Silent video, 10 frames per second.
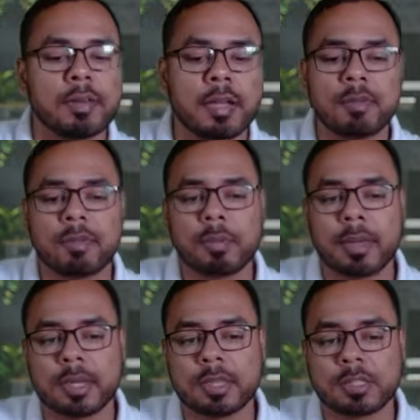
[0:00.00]
defined
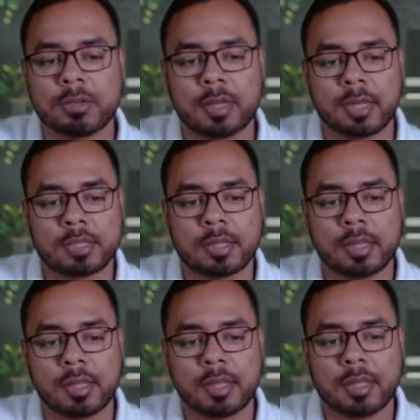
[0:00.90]
from S to
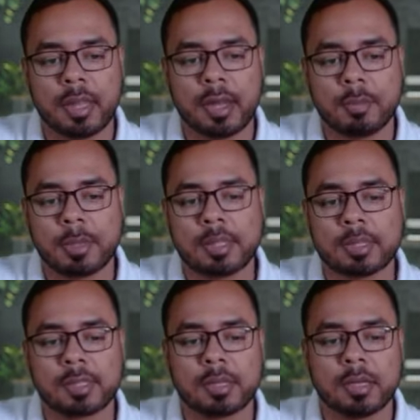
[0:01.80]
S, that
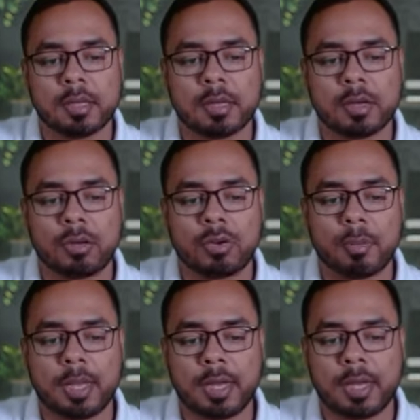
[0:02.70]
means
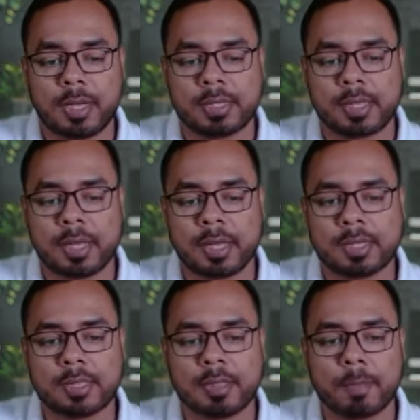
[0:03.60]
domain is
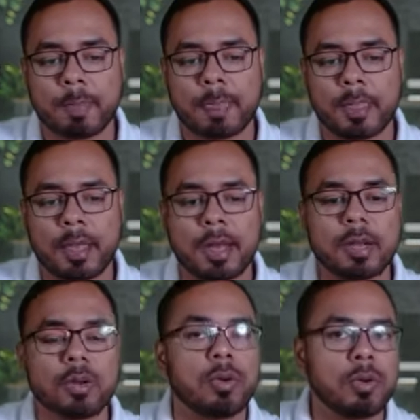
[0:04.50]
S
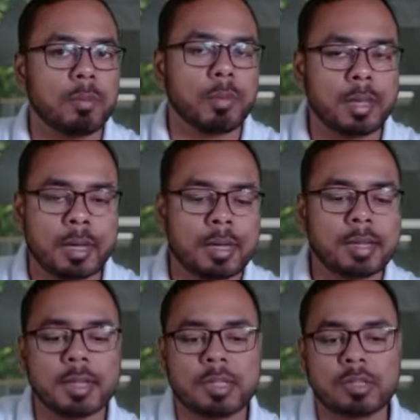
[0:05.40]
and codomain, that
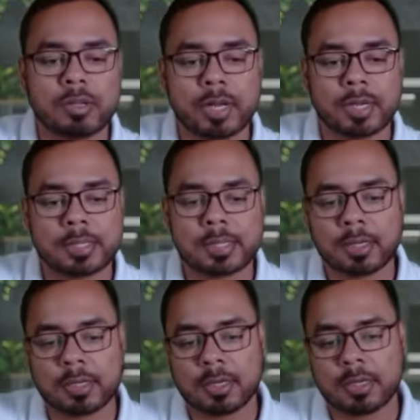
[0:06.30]
is also
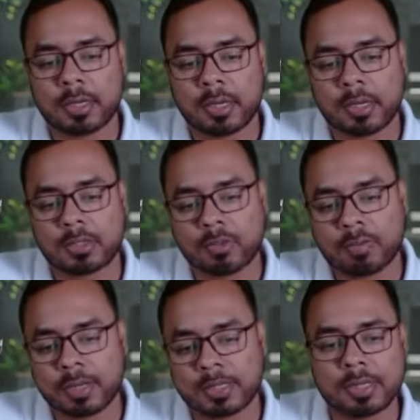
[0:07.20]
S. Right, so
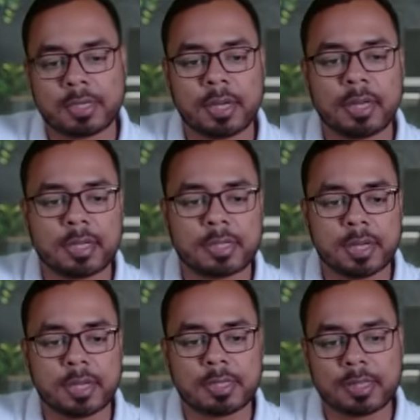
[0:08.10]
first set is
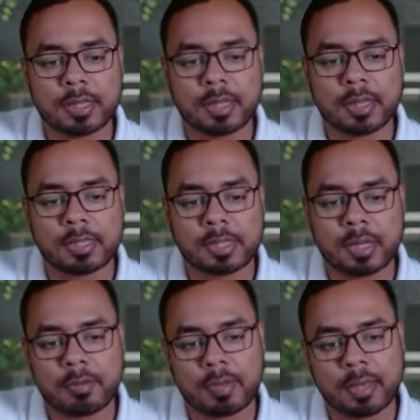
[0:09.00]
S. In this
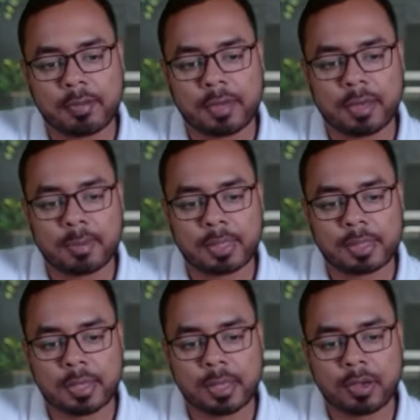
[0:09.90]
set, we have
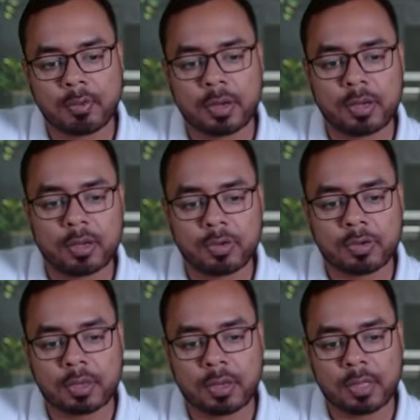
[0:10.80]
elements like 1,
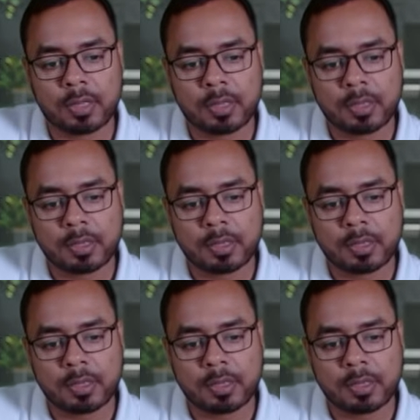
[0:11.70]
2, 3,